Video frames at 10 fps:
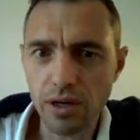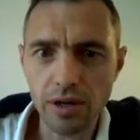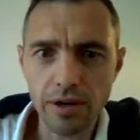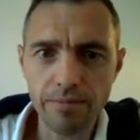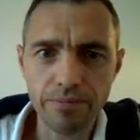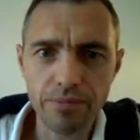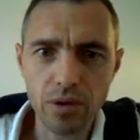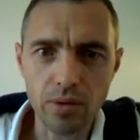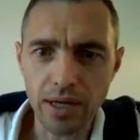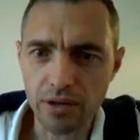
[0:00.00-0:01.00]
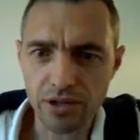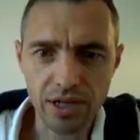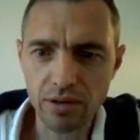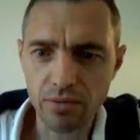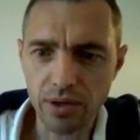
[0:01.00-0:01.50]
Um, oh, hang on a
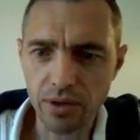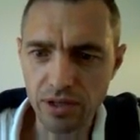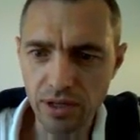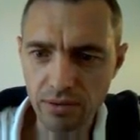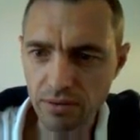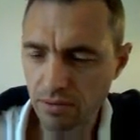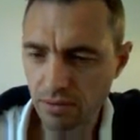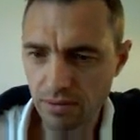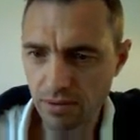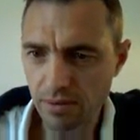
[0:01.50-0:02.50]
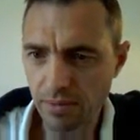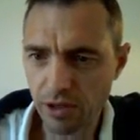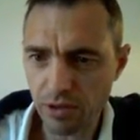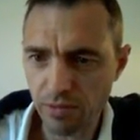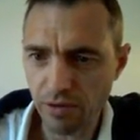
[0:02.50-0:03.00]
second. We need to. Let
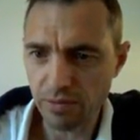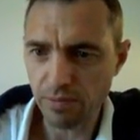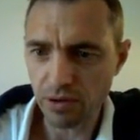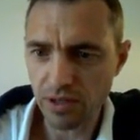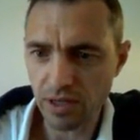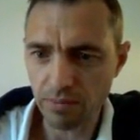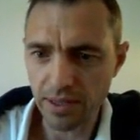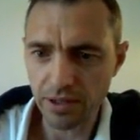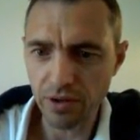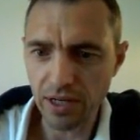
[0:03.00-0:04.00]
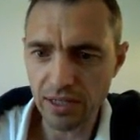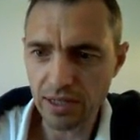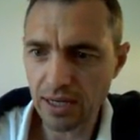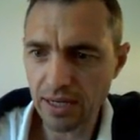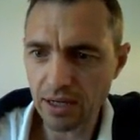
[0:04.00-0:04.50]
me just move this box a little bit. You need
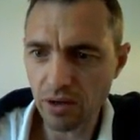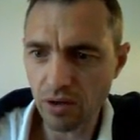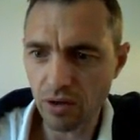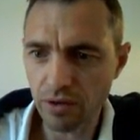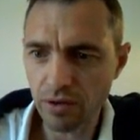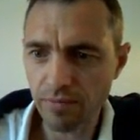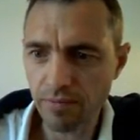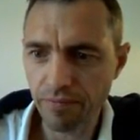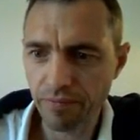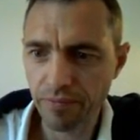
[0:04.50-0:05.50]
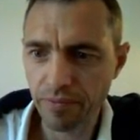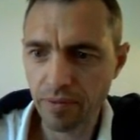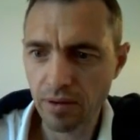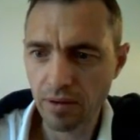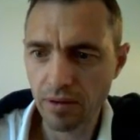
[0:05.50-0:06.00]
to click on.
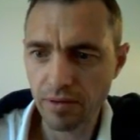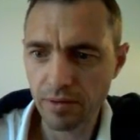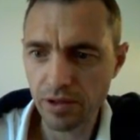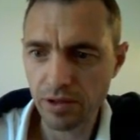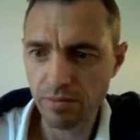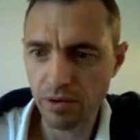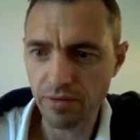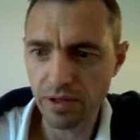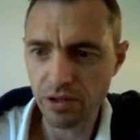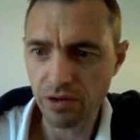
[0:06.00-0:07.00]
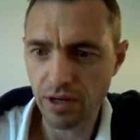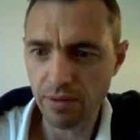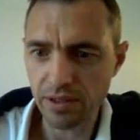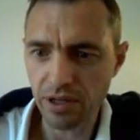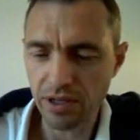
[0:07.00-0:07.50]
Just move this screen
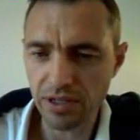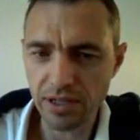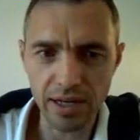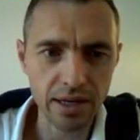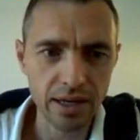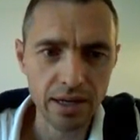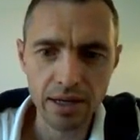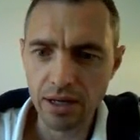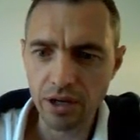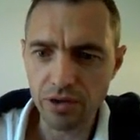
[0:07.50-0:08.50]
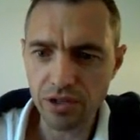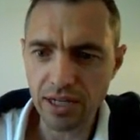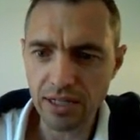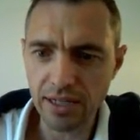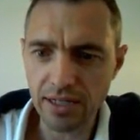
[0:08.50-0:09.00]
a bit so you can see. You just
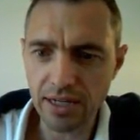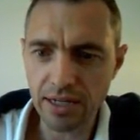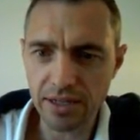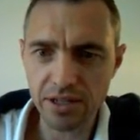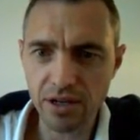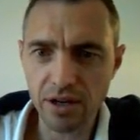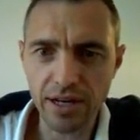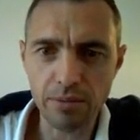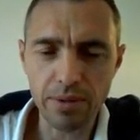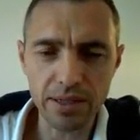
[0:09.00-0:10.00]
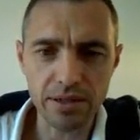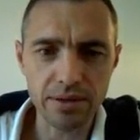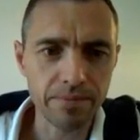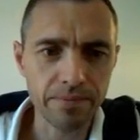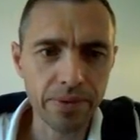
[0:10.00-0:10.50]
need to click the Start Now button.